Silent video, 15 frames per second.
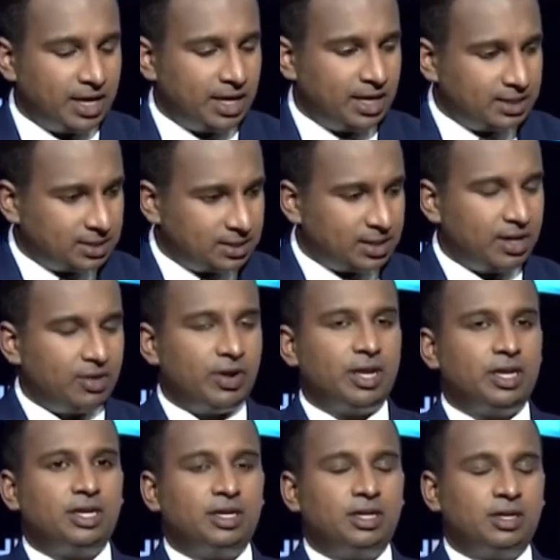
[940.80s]
Is there
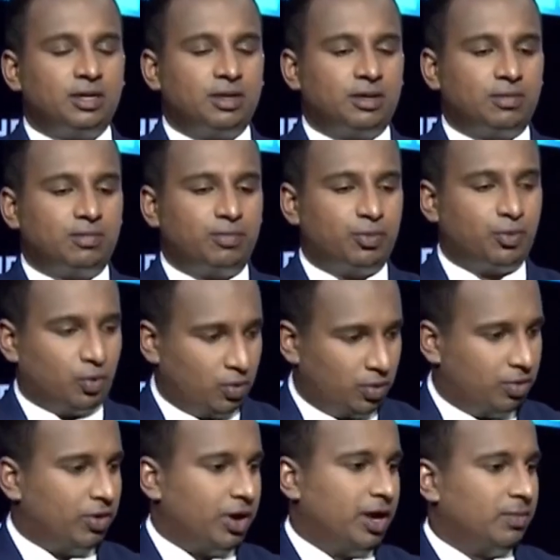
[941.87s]
any
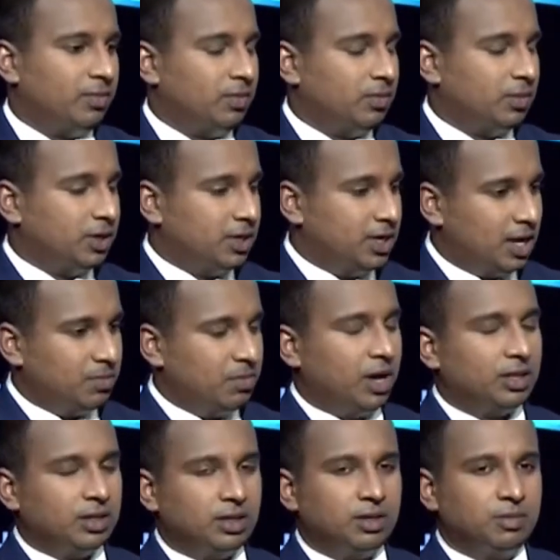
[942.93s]
program done
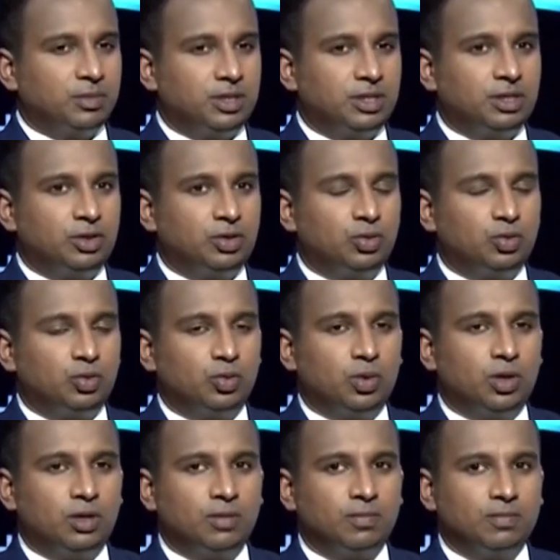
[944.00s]
by the committee
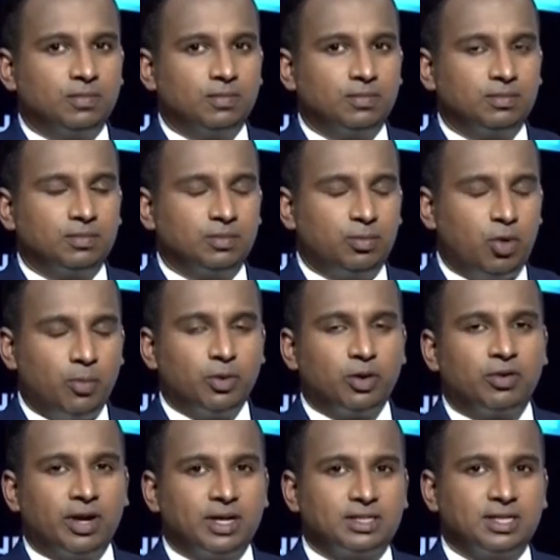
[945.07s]
to
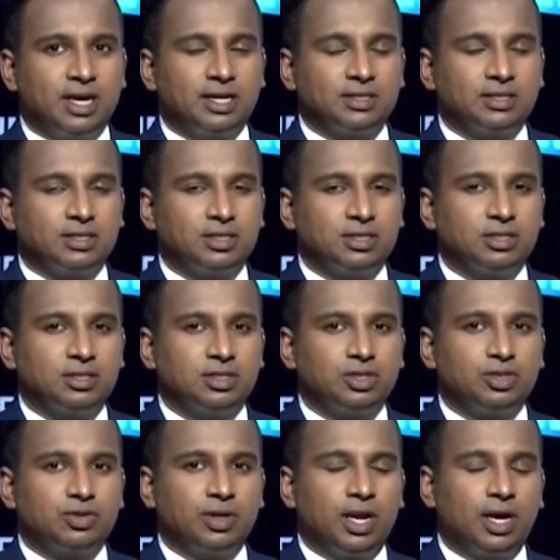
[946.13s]
popularize science in
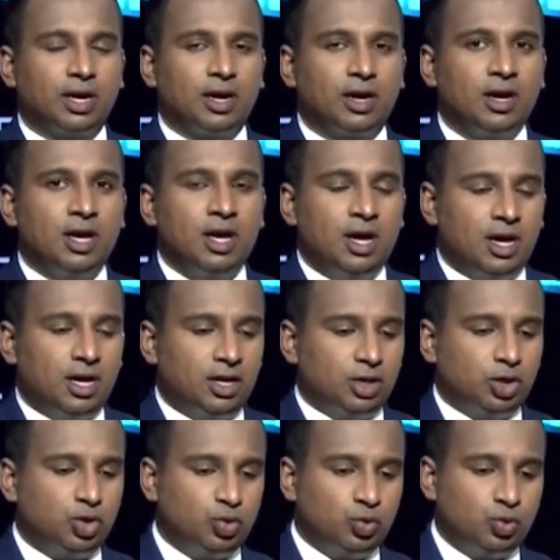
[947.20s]
Sri Lanka
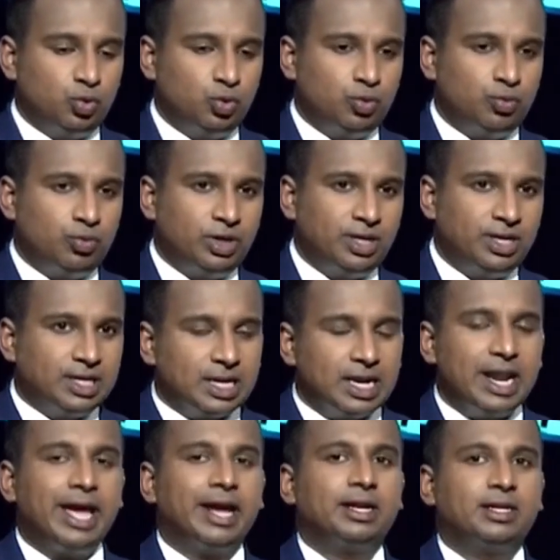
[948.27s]
to really
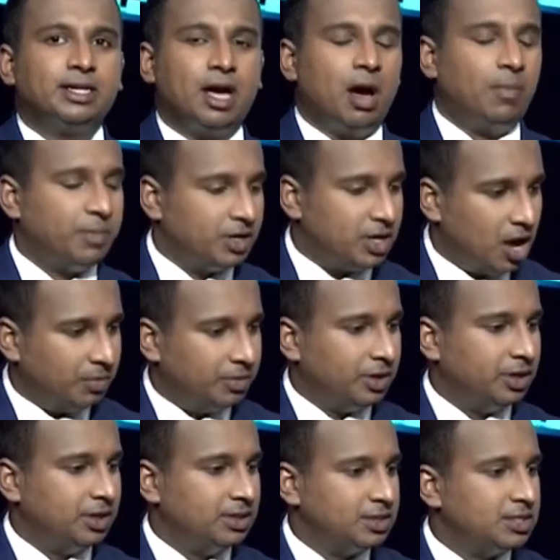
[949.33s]
connect up-and-coming